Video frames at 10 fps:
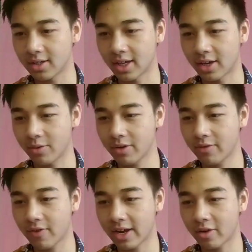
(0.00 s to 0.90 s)
Okay, we'd
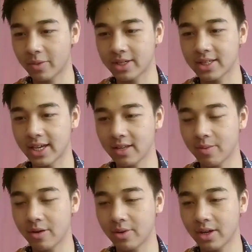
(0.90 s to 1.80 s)
find out, because Katy
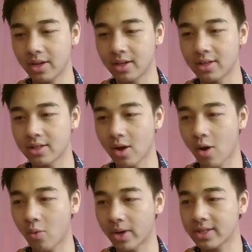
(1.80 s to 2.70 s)
Perry is
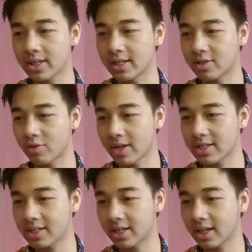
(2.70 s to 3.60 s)
always
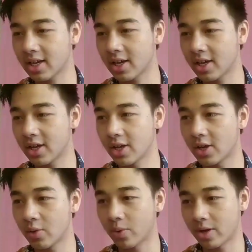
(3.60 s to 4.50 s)
interesting
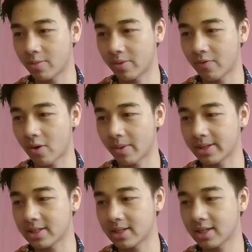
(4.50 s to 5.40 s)
with her
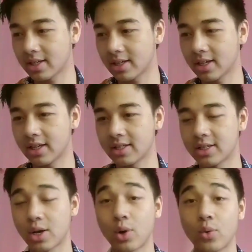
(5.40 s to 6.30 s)
performance.
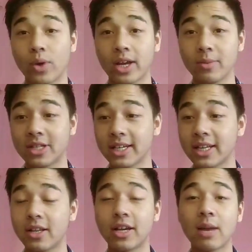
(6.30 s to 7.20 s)
So we're gonna be
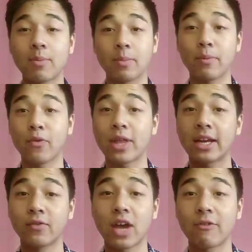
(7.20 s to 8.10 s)
taking a look at, but before
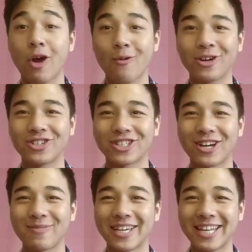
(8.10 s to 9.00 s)
that, if you haven't already checked
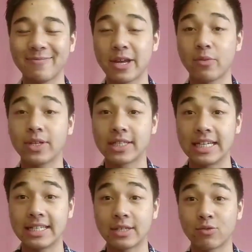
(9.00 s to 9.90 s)
out my Katy Perry's
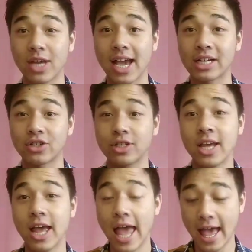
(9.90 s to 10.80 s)
Daisies reaction,
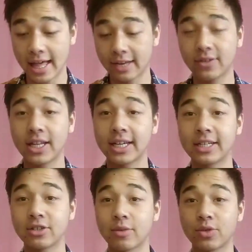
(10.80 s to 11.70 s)
I'll leave the link
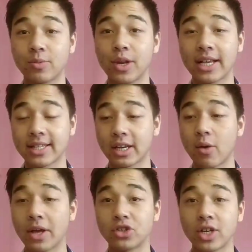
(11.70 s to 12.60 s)
in the description below. You guys can
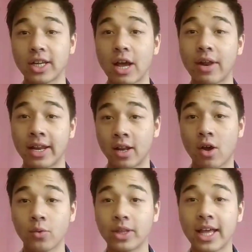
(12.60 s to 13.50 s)
go and check it out. And
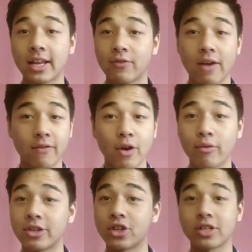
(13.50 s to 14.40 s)
along with that, if you haven't
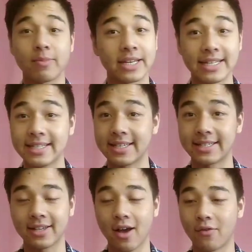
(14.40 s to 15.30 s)
already checked out my
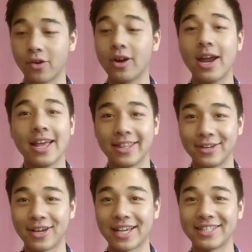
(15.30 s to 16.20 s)
Daisies cover,
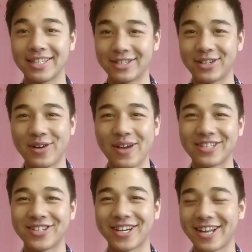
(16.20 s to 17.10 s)
then you guys need to go
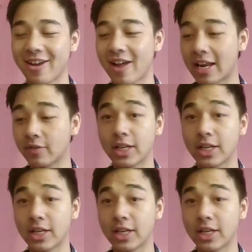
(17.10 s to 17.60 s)
and check it out. I'll leave